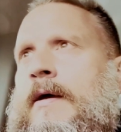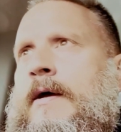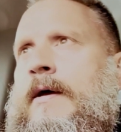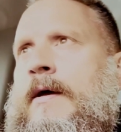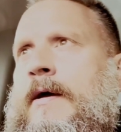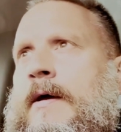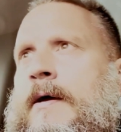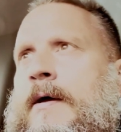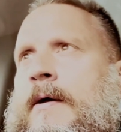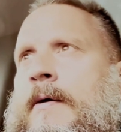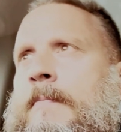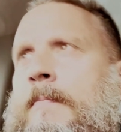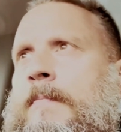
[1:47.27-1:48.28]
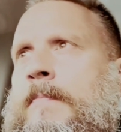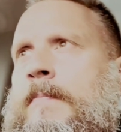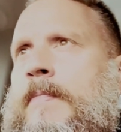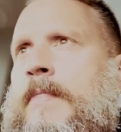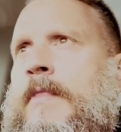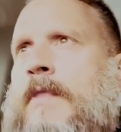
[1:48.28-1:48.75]
Now, in the
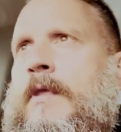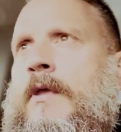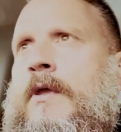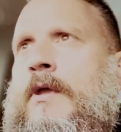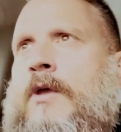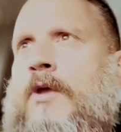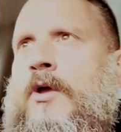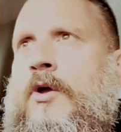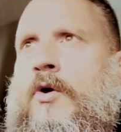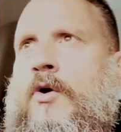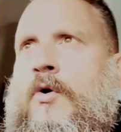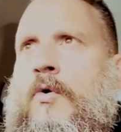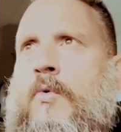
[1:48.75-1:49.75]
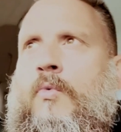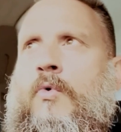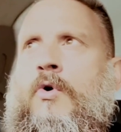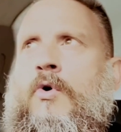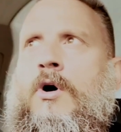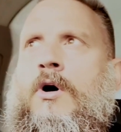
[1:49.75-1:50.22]
last days, it
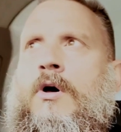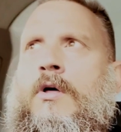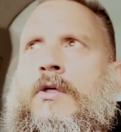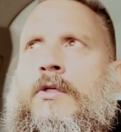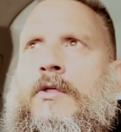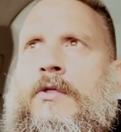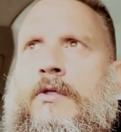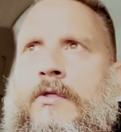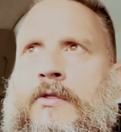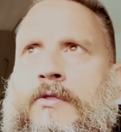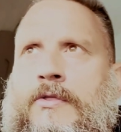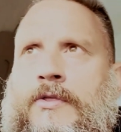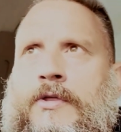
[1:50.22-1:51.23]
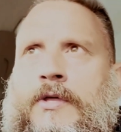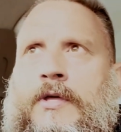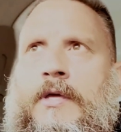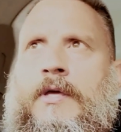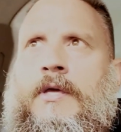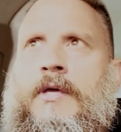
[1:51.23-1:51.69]
talks about
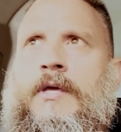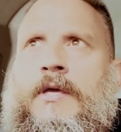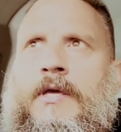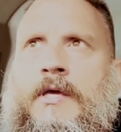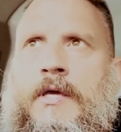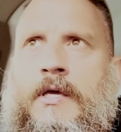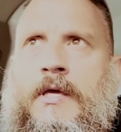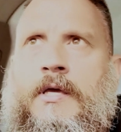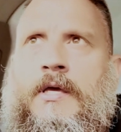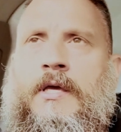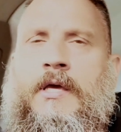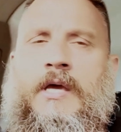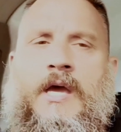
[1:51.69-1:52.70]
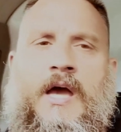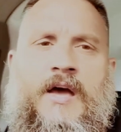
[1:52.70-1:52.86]
that Yeshua's sheep